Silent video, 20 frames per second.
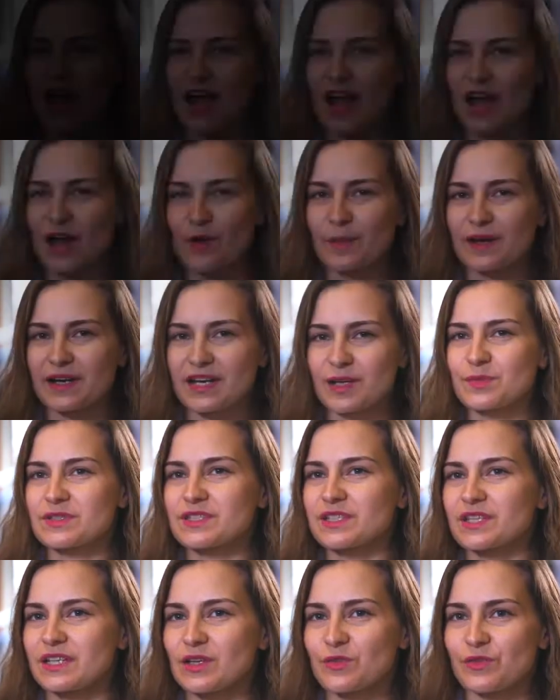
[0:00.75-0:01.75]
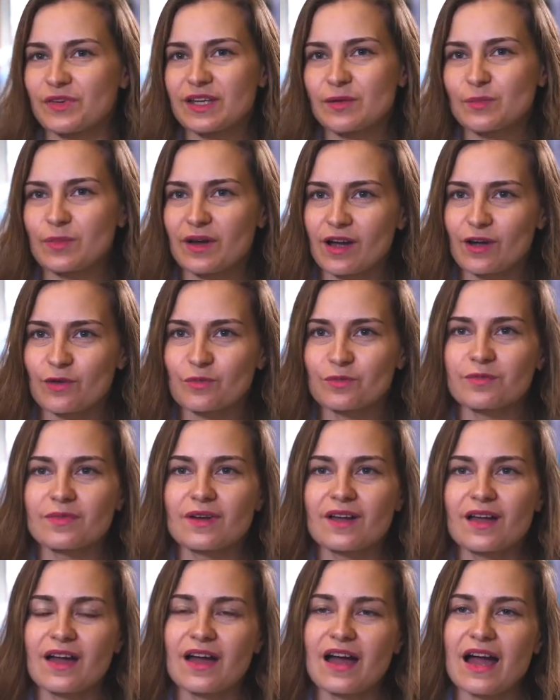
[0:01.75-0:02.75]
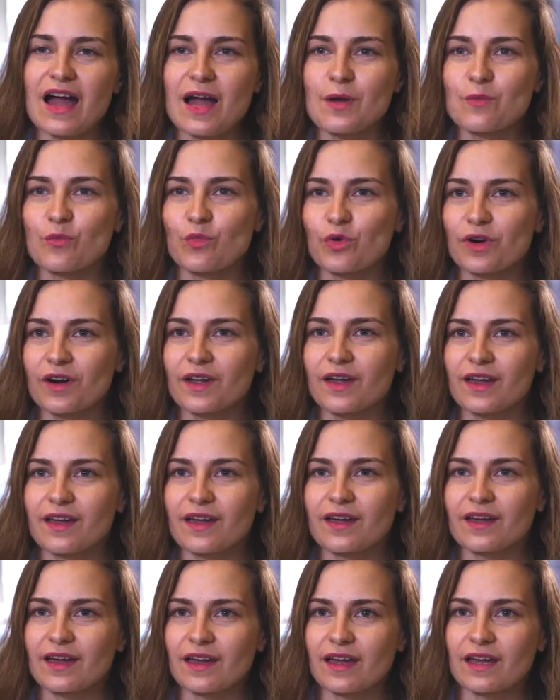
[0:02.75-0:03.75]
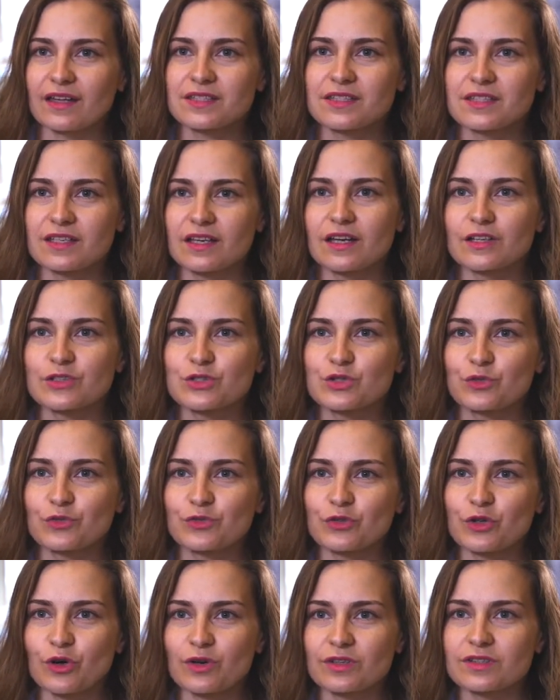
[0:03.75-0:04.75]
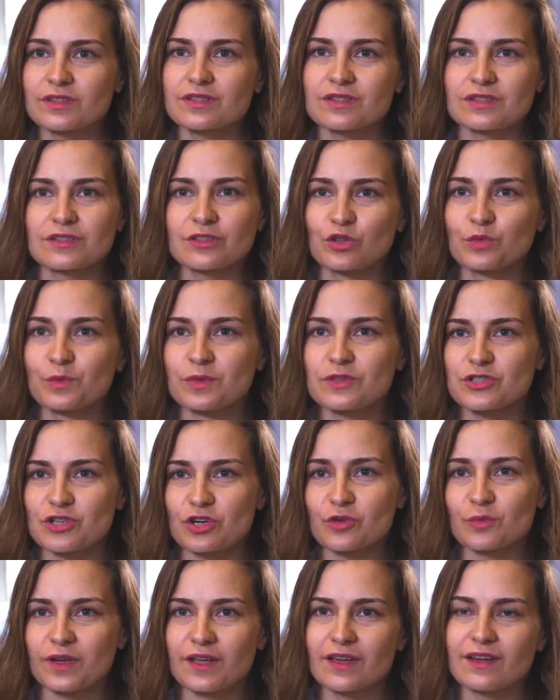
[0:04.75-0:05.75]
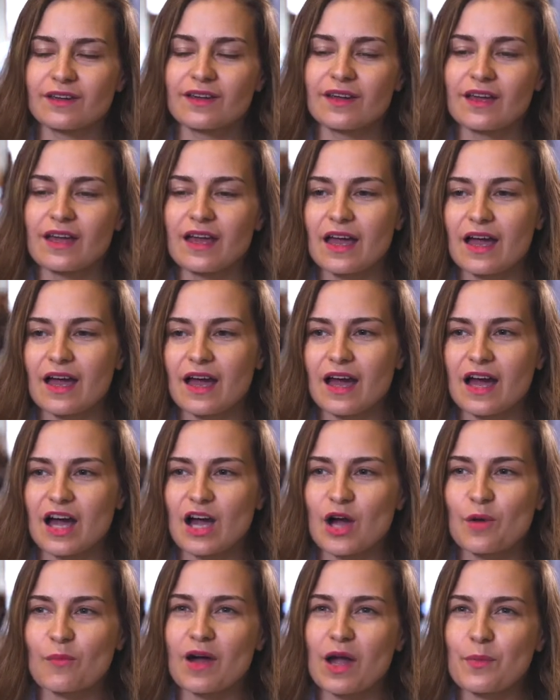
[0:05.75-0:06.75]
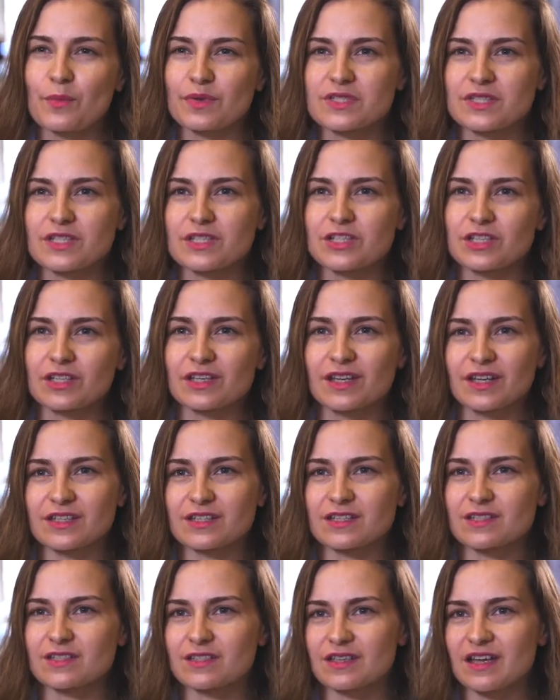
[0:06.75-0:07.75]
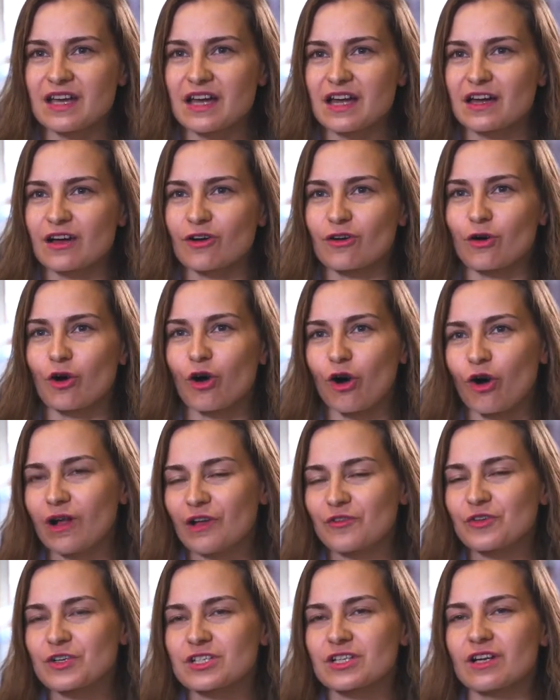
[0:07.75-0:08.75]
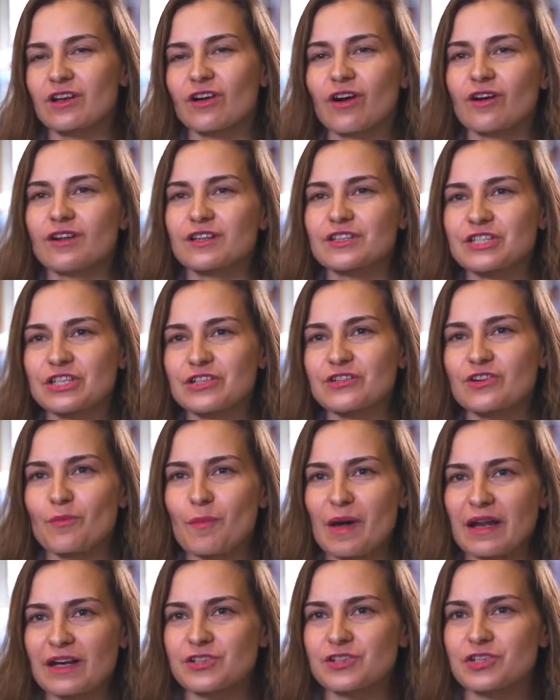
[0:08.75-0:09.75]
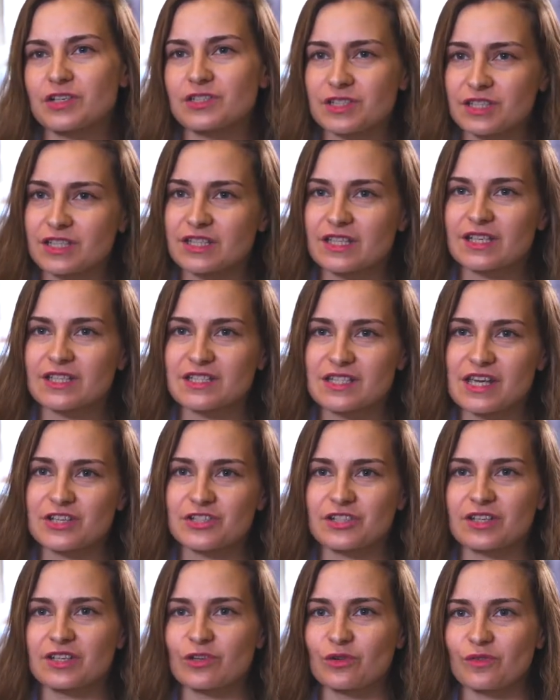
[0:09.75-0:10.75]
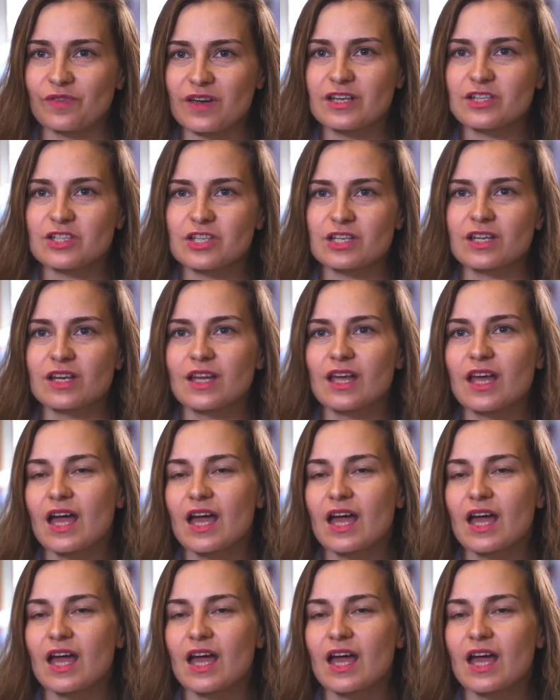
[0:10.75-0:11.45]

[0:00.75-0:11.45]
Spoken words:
My name is Irina Fiegenbaum. I'm working at TÜV Nord Group in Germany. My position is officially called Senior Manager Digitalisation and Innovation.